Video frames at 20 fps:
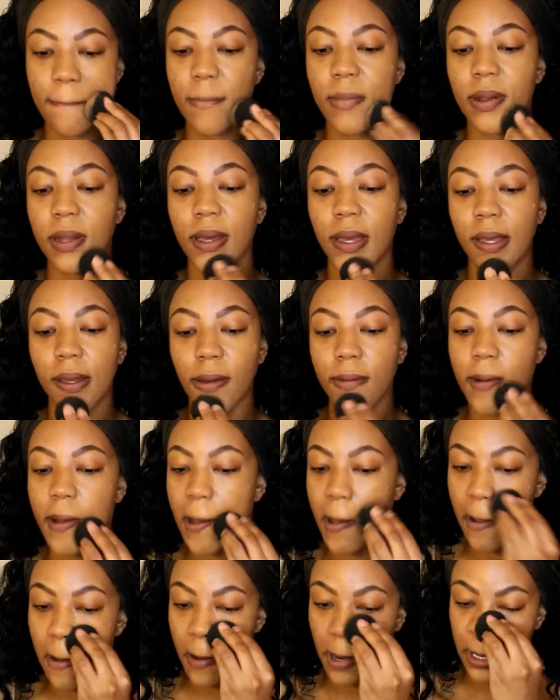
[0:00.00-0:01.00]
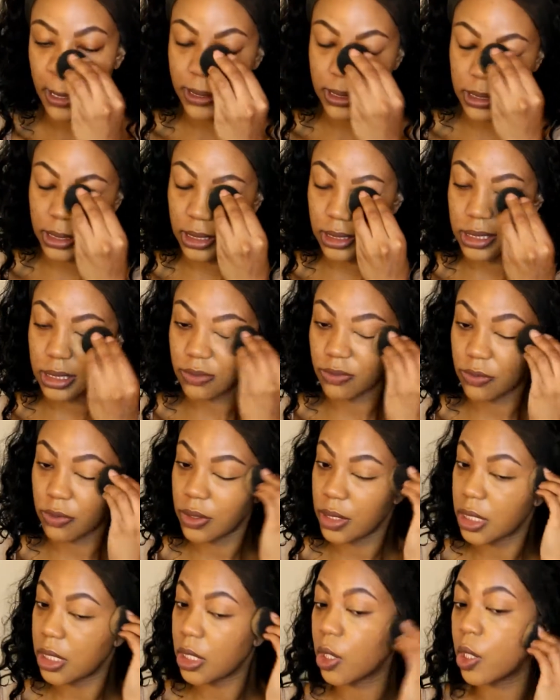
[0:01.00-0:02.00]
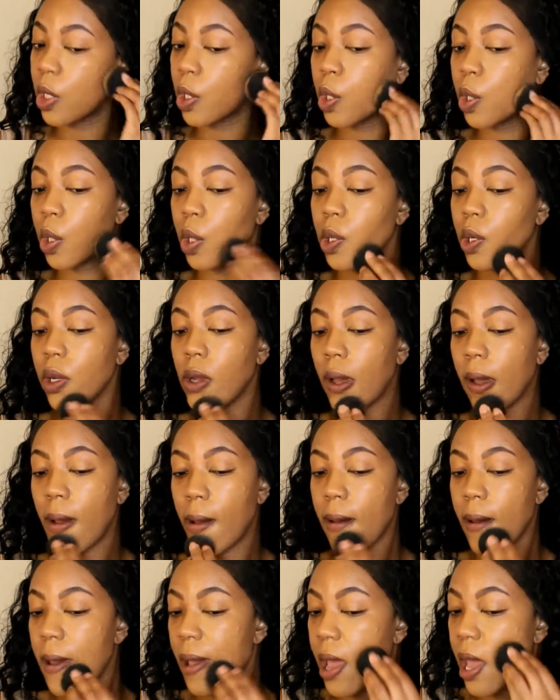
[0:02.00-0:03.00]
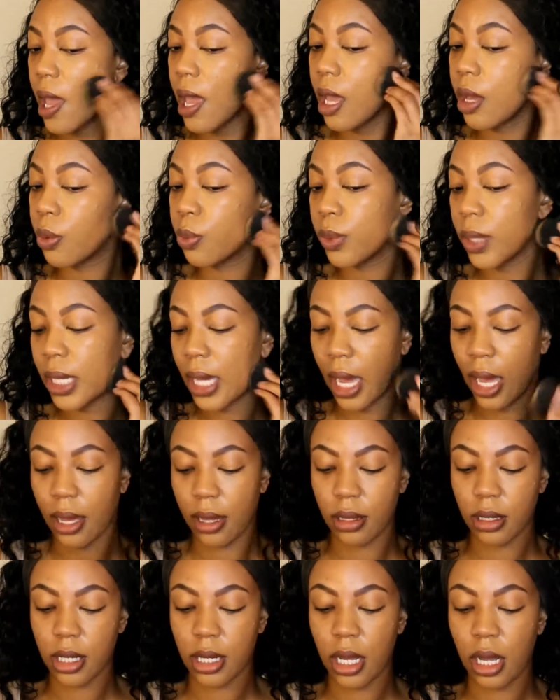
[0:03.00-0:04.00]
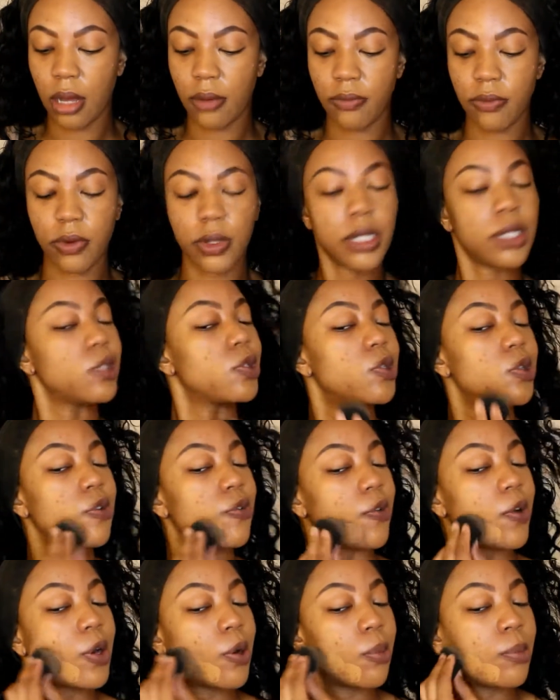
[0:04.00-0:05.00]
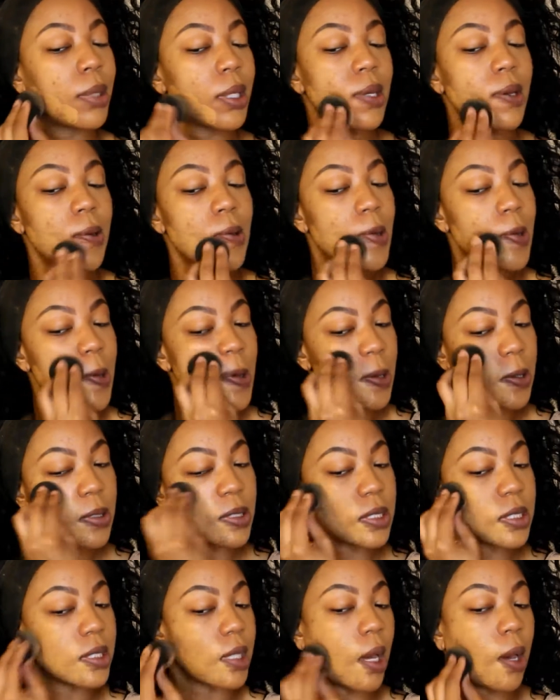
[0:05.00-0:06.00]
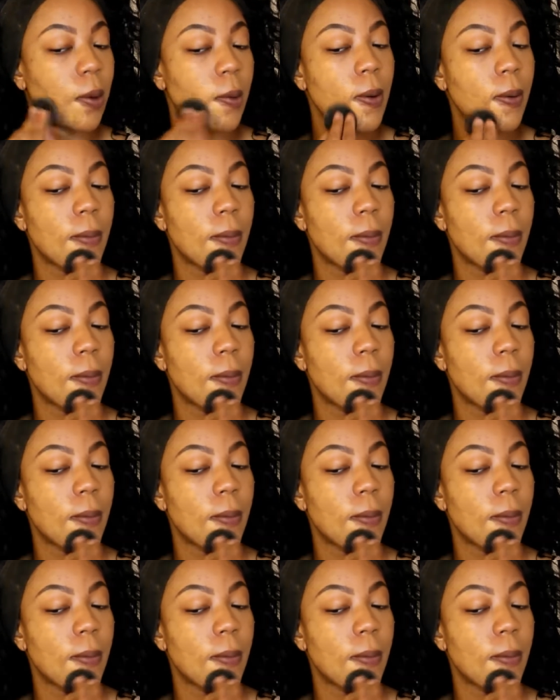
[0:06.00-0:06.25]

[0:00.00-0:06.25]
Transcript: Like, this looks really good. And we got coverage, you feel me? So.